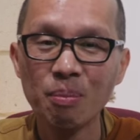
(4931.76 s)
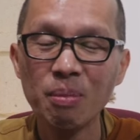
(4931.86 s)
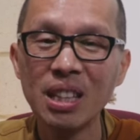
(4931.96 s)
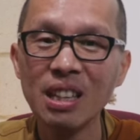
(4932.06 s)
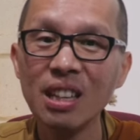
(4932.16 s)

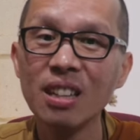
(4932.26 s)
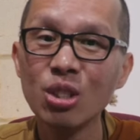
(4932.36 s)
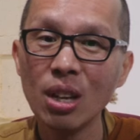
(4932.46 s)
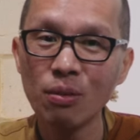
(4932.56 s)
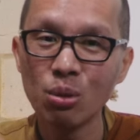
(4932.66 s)
But the key
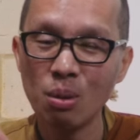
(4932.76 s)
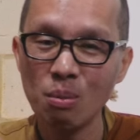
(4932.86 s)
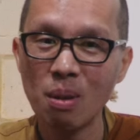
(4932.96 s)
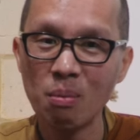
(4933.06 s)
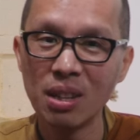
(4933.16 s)
is you have to
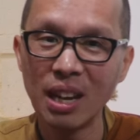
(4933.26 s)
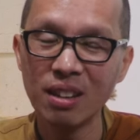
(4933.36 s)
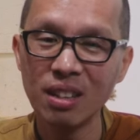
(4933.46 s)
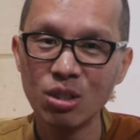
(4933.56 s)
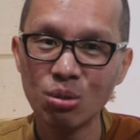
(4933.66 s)
remember
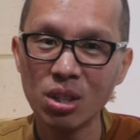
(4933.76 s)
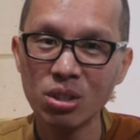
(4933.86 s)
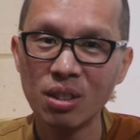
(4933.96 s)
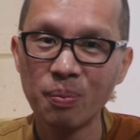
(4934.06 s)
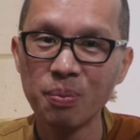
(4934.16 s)
that, the
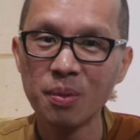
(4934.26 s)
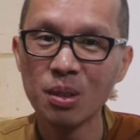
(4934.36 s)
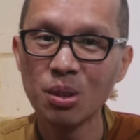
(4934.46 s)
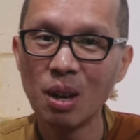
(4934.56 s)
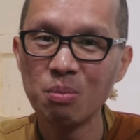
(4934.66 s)
instruction.
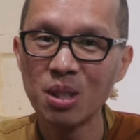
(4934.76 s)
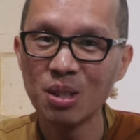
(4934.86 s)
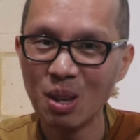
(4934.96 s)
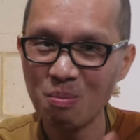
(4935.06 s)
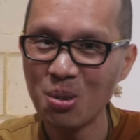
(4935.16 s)
So I'm
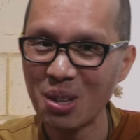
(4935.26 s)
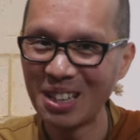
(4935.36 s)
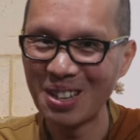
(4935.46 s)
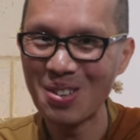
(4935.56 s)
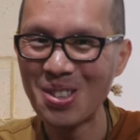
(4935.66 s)
just
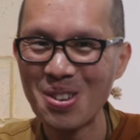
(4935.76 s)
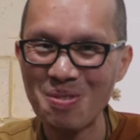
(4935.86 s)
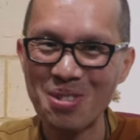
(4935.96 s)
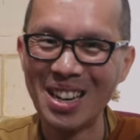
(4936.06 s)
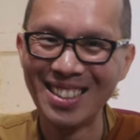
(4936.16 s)
inputting it into your
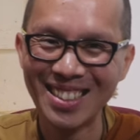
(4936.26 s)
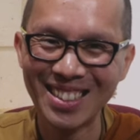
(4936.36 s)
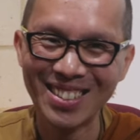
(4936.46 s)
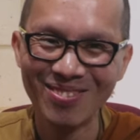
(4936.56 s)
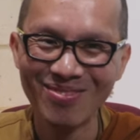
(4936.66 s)
brain.
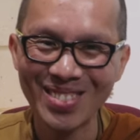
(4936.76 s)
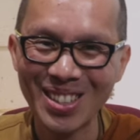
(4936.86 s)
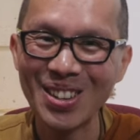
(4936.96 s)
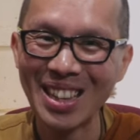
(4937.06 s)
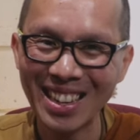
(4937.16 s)
So
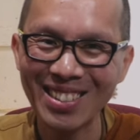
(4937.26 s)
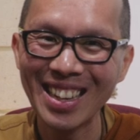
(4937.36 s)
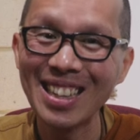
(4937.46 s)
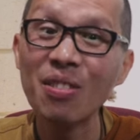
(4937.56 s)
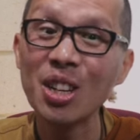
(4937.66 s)
good luck,
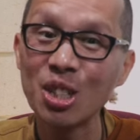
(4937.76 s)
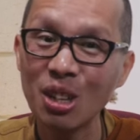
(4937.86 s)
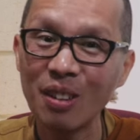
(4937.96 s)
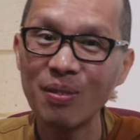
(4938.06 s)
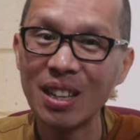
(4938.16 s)
okay? Give it a
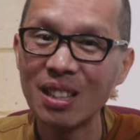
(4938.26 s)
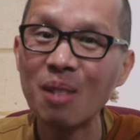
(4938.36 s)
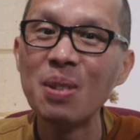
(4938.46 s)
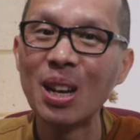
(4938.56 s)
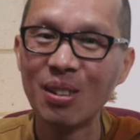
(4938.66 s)
shot and
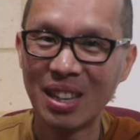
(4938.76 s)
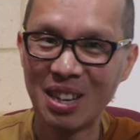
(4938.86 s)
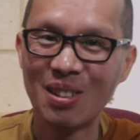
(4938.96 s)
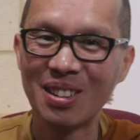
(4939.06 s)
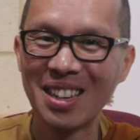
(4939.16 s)
let me know
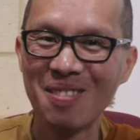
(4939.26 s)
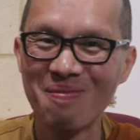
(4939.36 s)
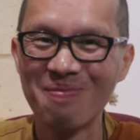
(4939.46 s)
later, okay?